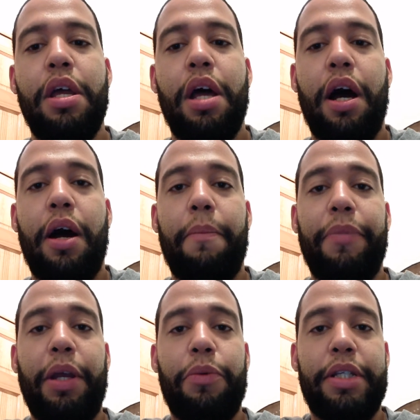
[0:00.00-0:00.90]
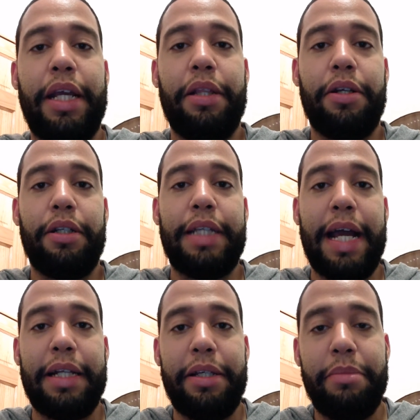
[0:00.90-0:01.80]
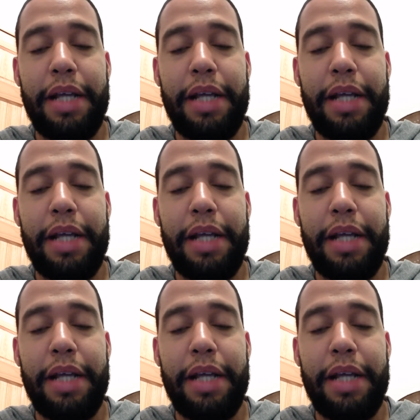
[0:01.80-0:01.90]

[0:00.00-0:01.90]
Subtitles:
They retained their tag team